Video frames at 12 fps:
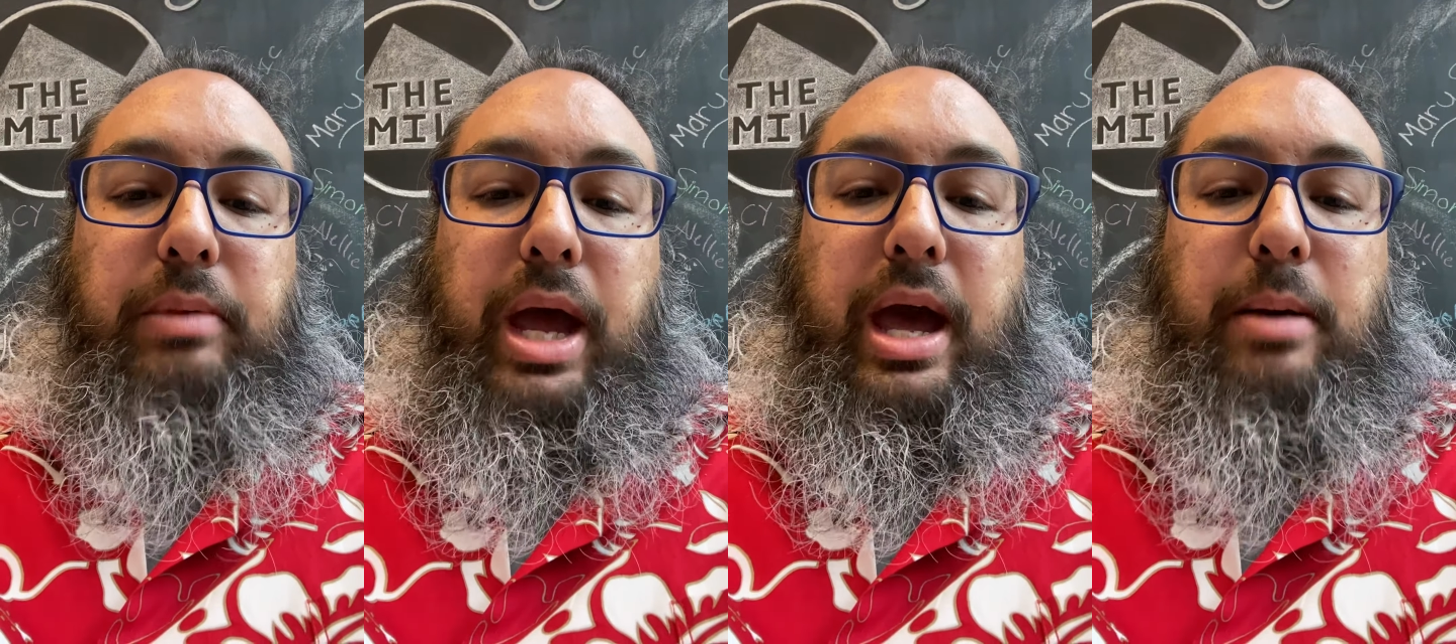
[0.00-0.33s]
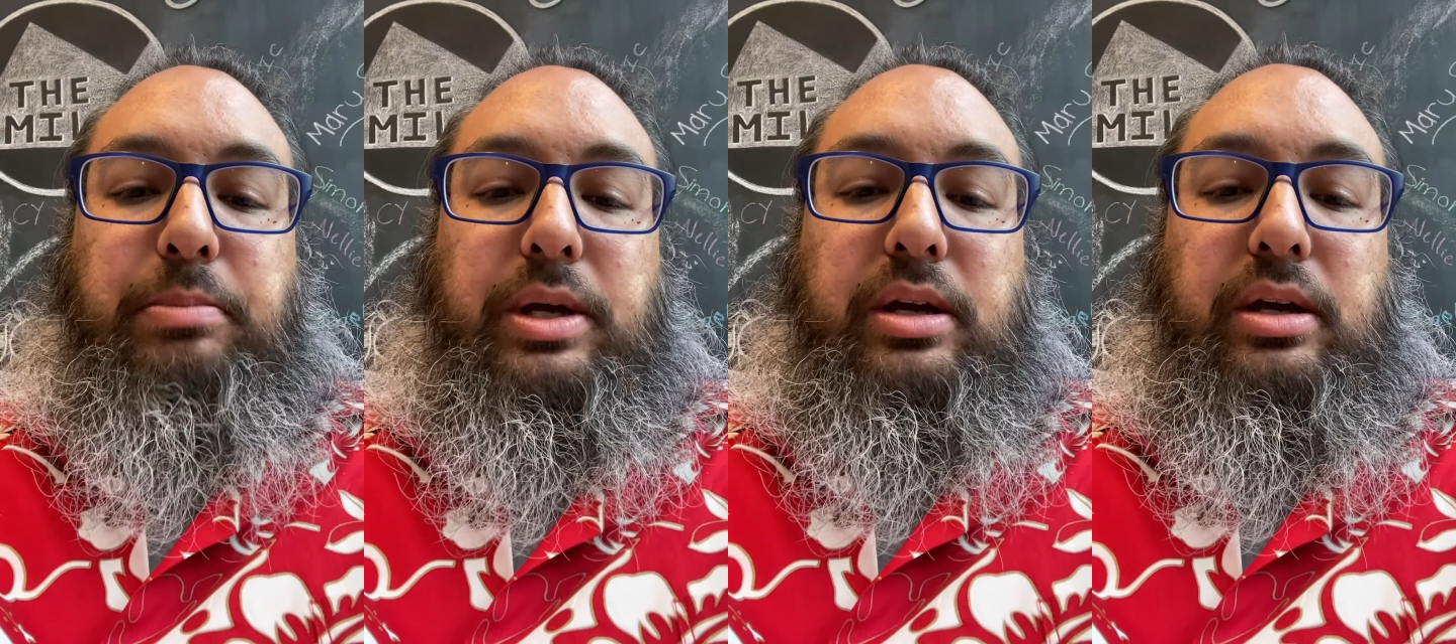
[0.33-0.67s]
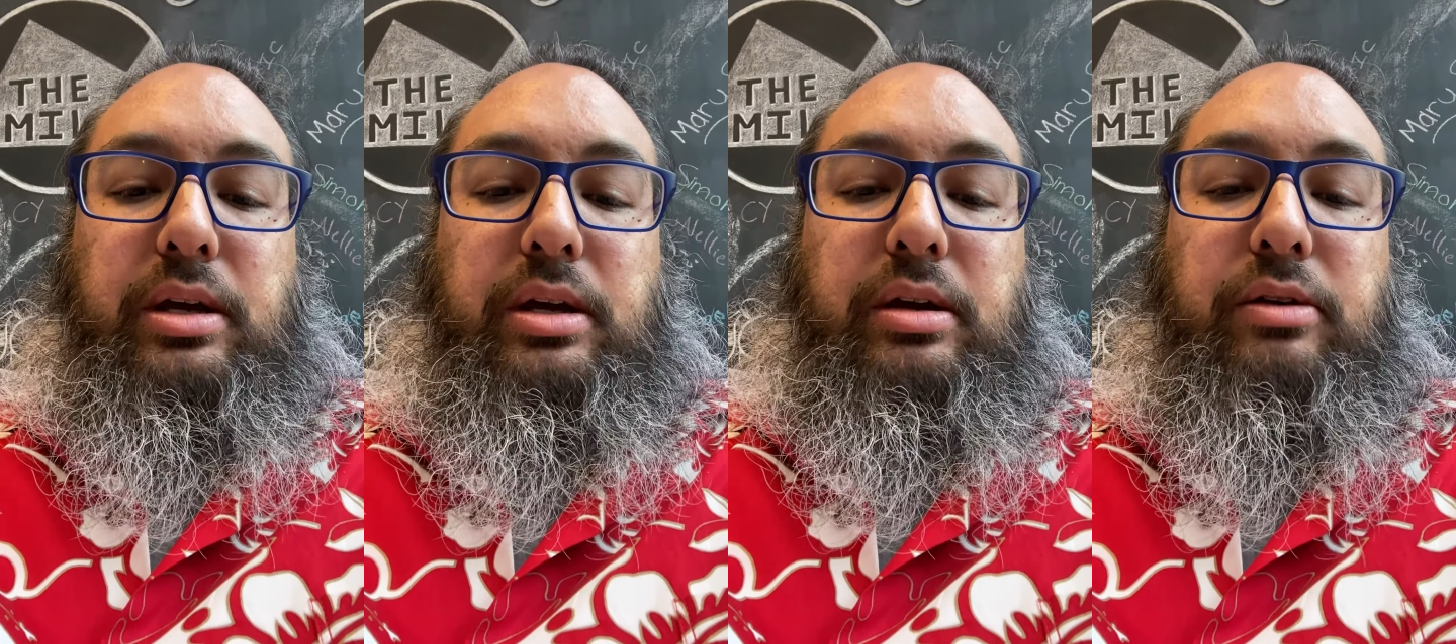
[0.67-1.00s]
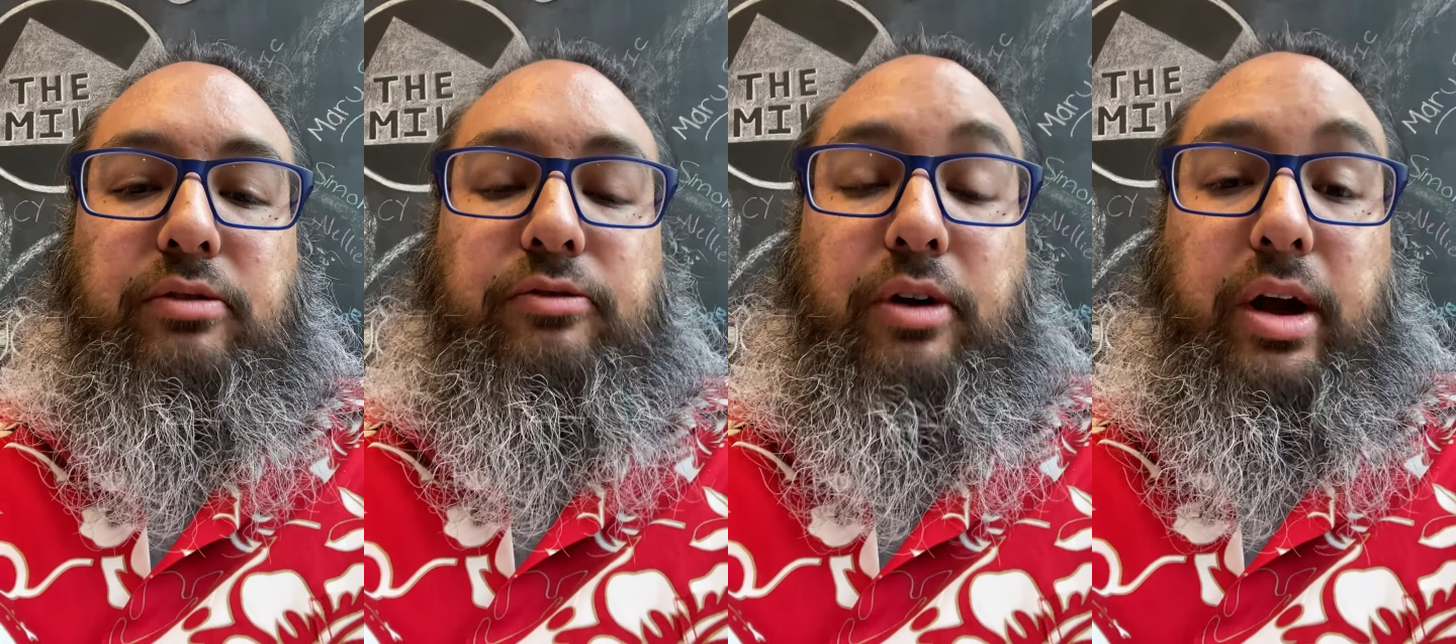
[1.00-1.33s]

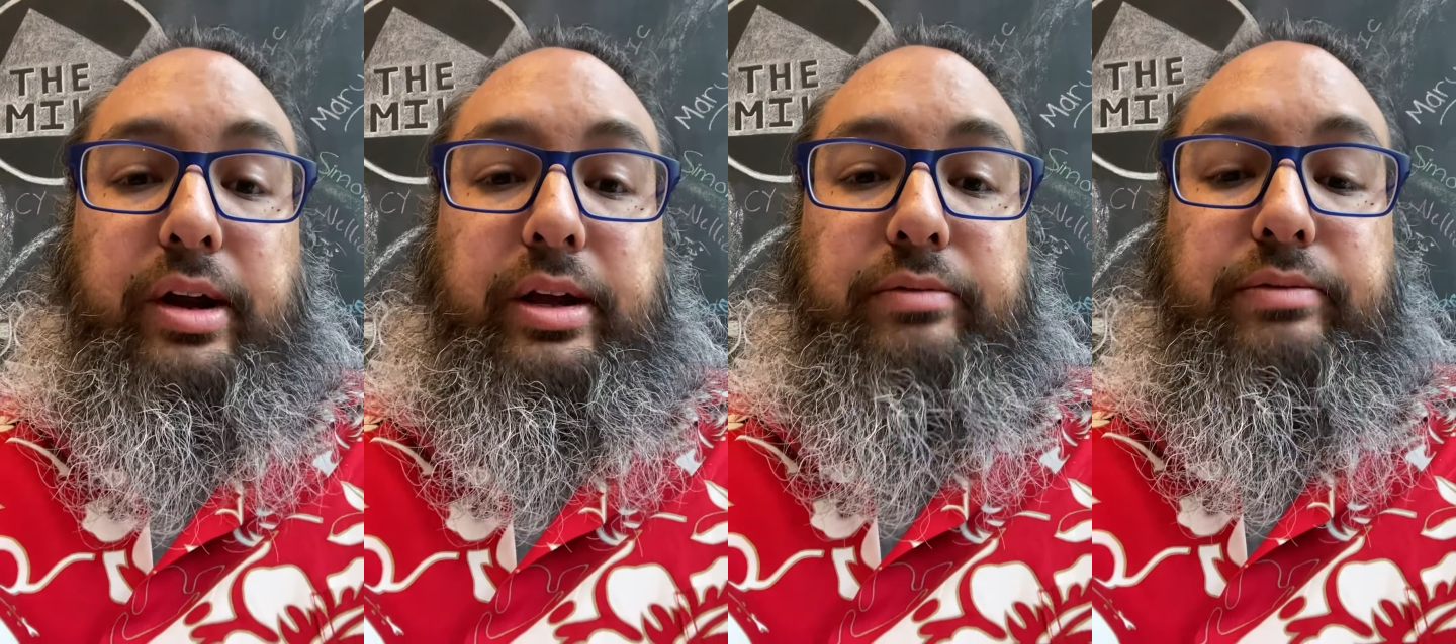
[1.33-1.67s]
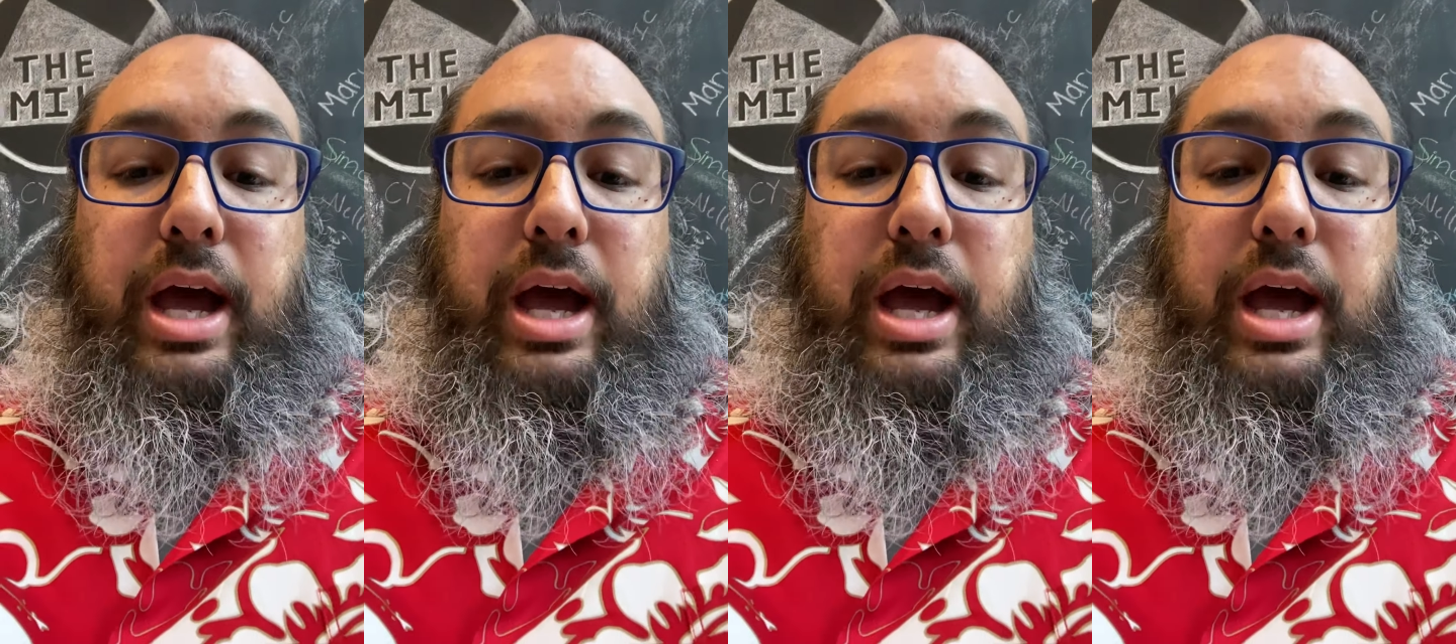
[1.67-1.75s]
happy Friday,